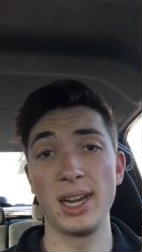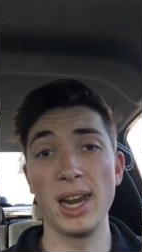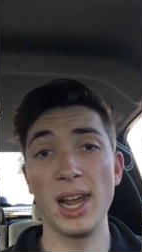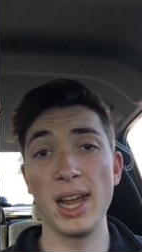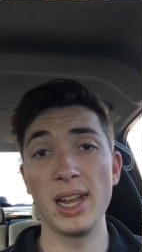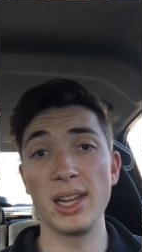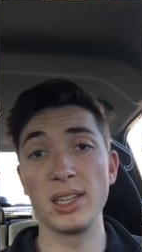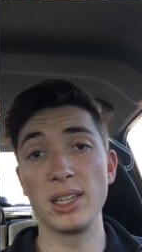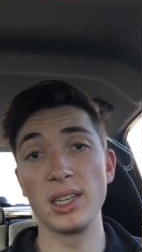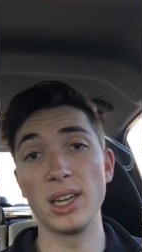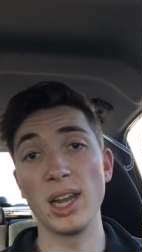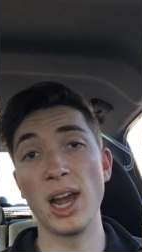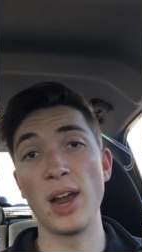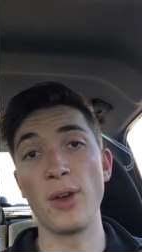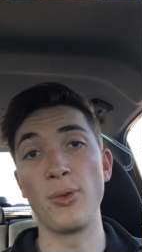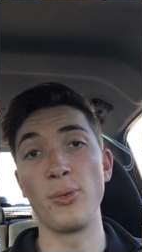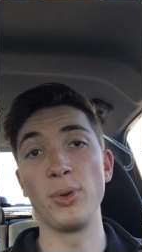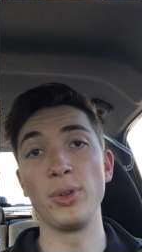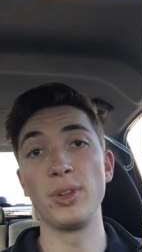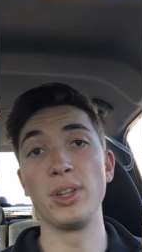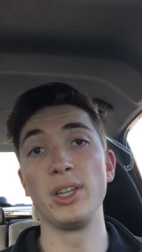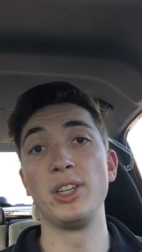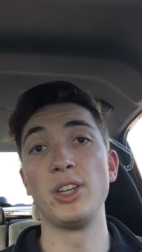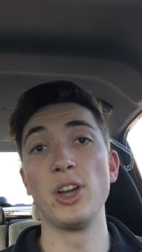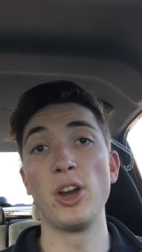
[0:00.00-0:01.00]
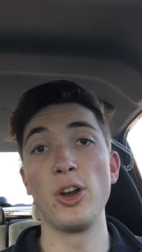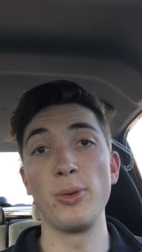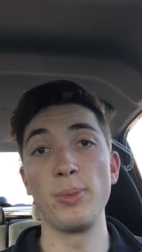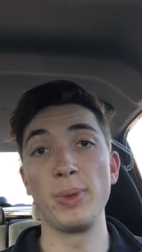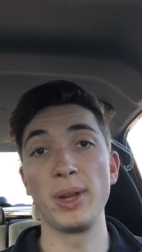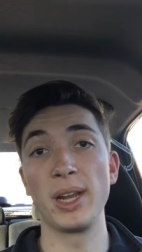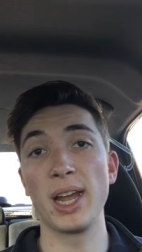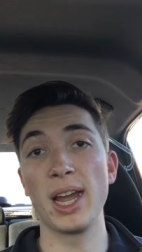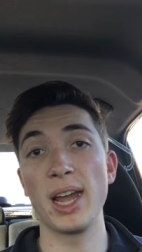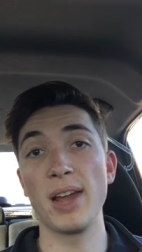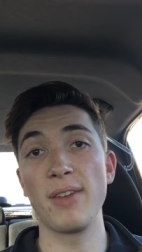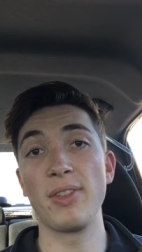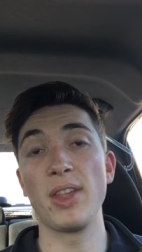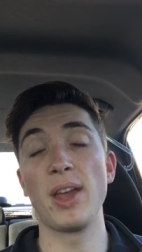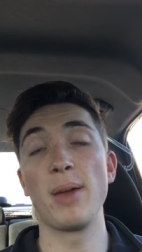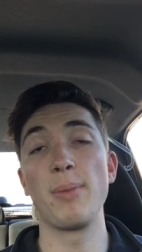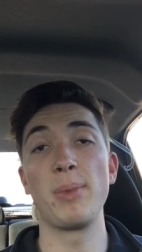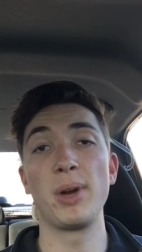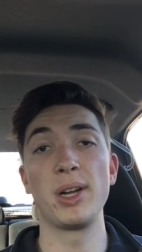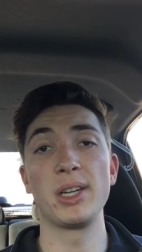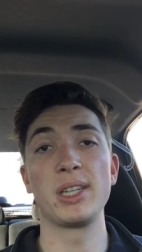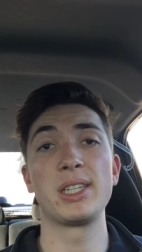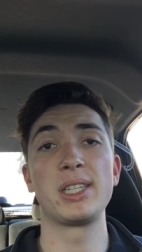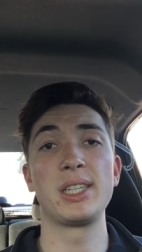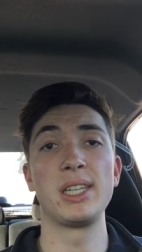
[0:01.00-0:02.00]
And I, I really don't even have that
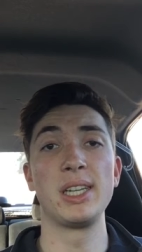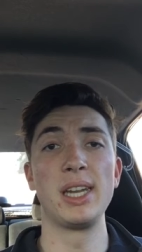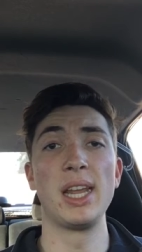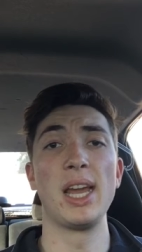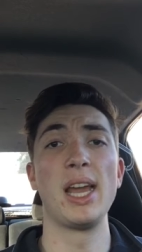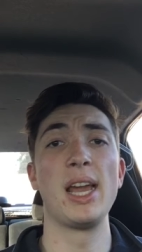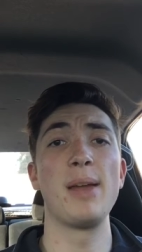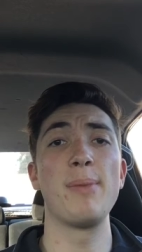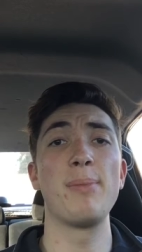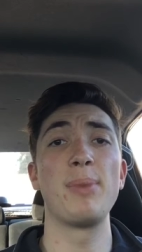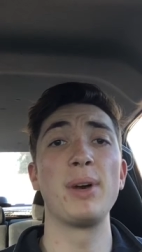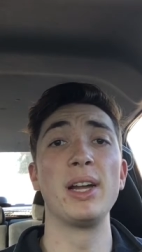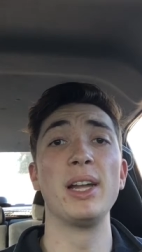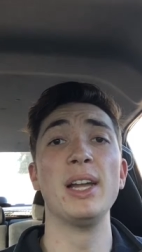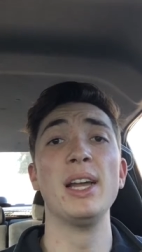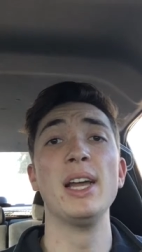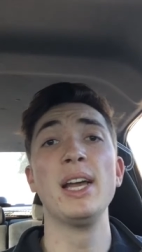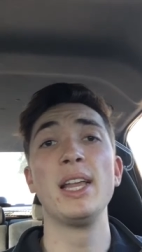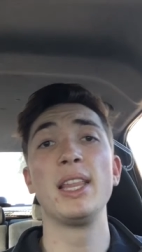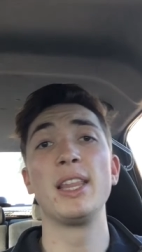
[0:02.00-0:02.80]
much today, but